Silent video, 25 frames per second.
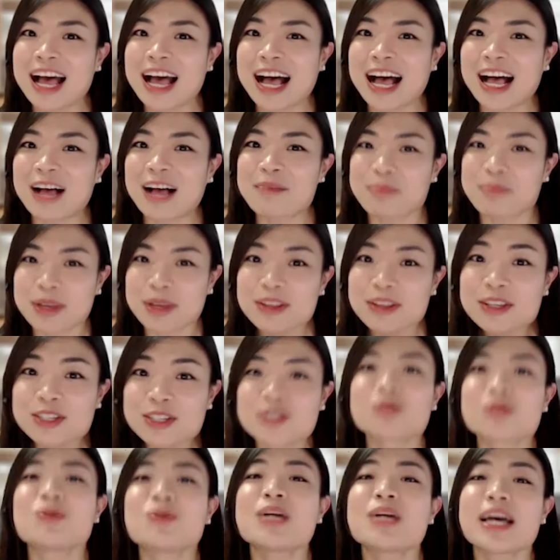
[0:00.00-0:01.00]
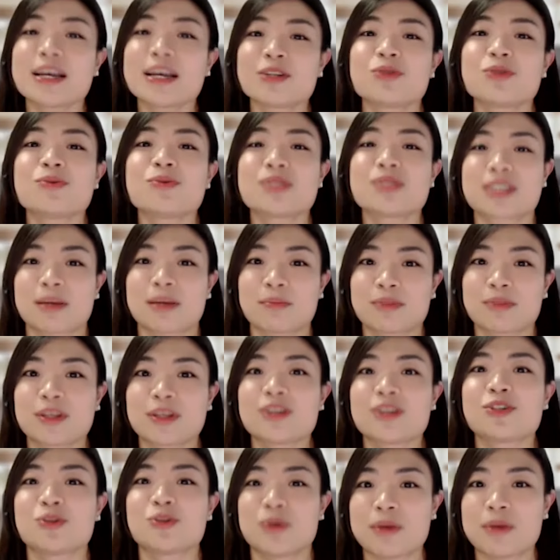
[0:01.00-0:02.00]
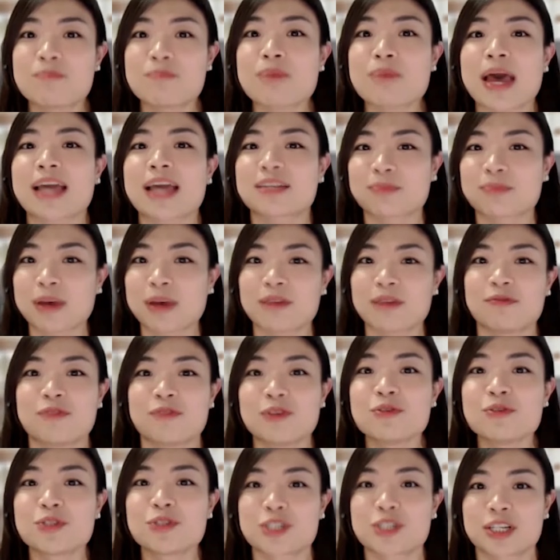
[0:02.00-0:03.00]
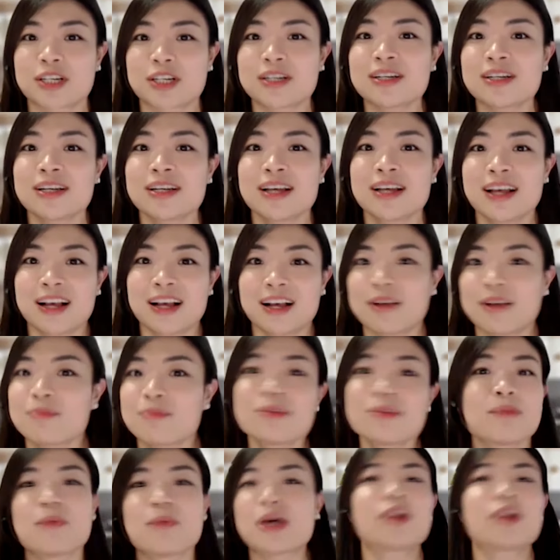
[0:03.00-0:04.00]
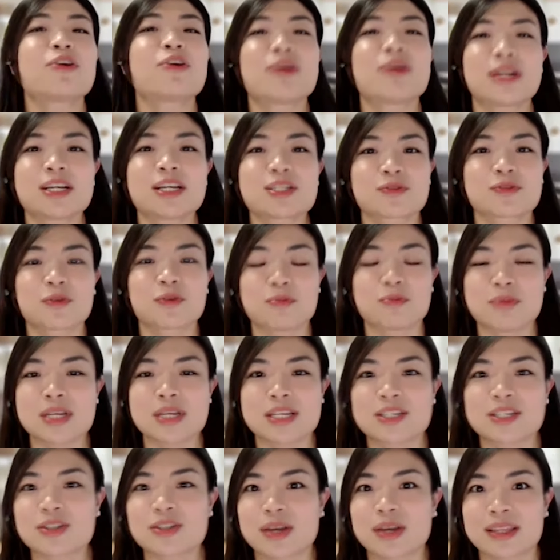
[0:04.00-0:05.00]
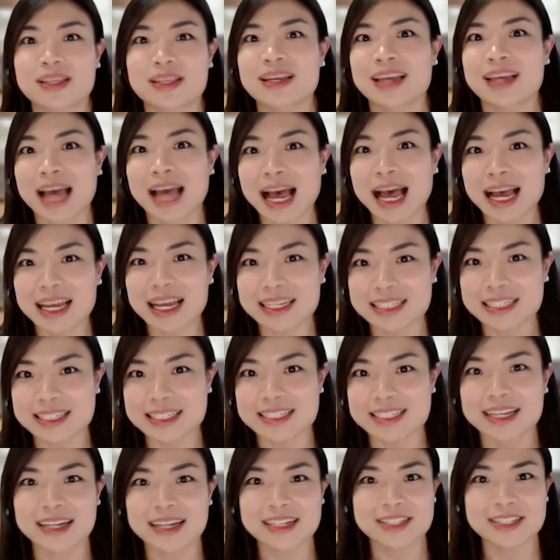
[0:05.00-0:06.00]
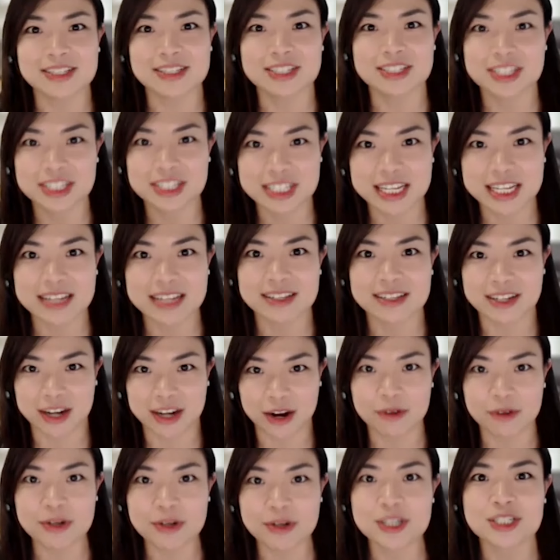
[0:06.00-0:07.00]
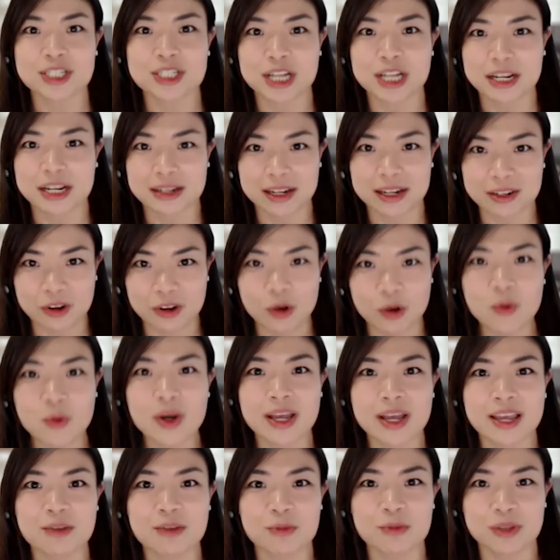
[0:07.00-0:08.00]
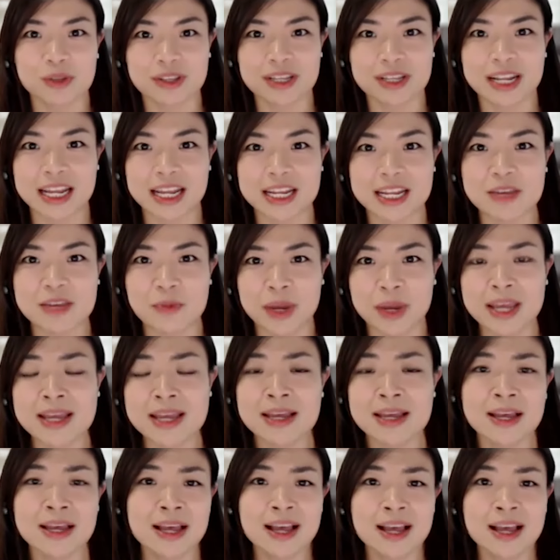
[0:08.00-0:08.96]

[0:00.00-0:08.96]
Um, but the sooner I do something to impact my future, um, the better it is for me. So I think I decided to just take the courage and, and go ahead with it anyway.